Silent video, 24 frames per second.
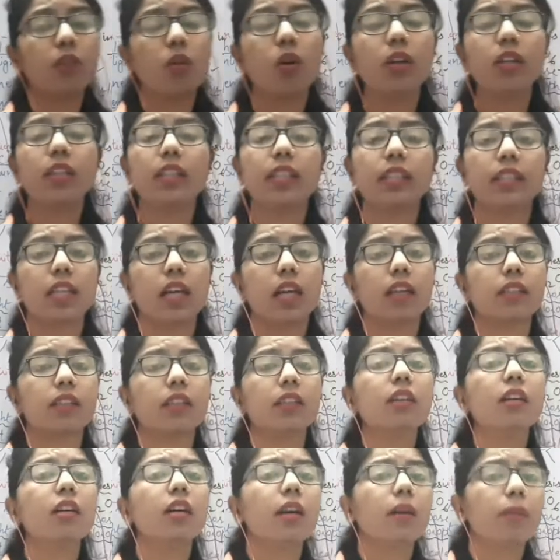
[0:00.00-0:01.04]
what? These are
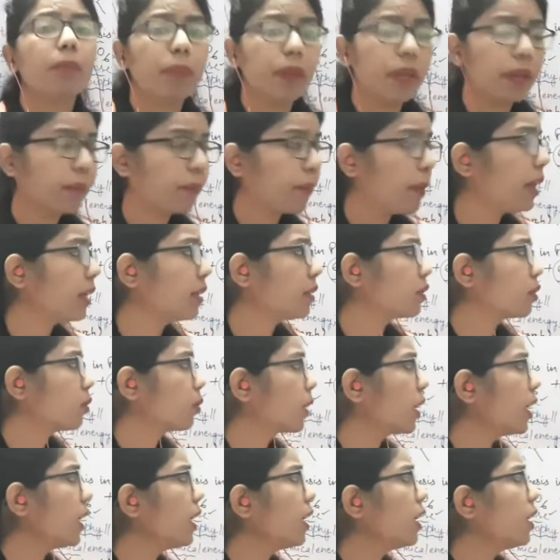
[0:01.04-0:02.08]
the pigments.
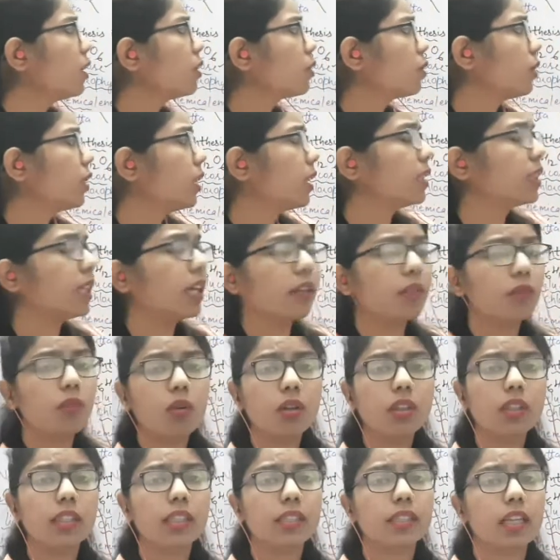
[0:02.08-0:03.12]
Okay, so these are
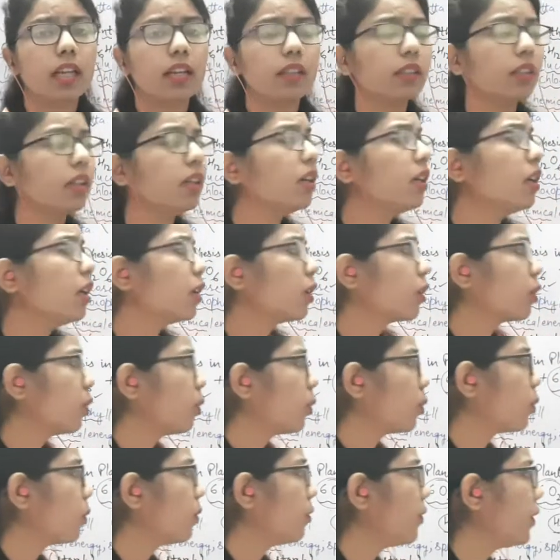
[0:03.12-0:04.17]
what? These are the
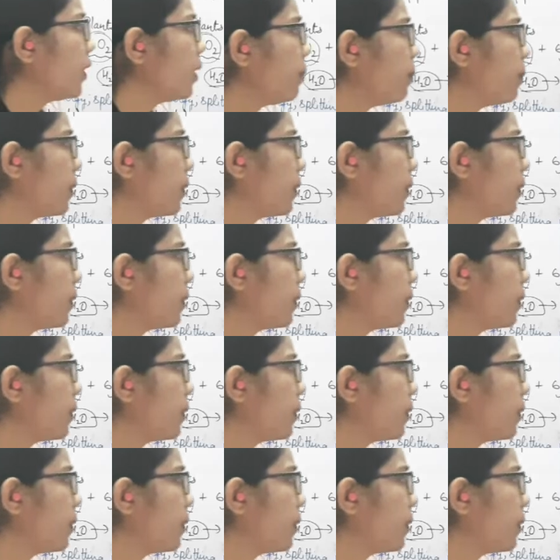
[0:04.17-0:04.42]
chlorophyll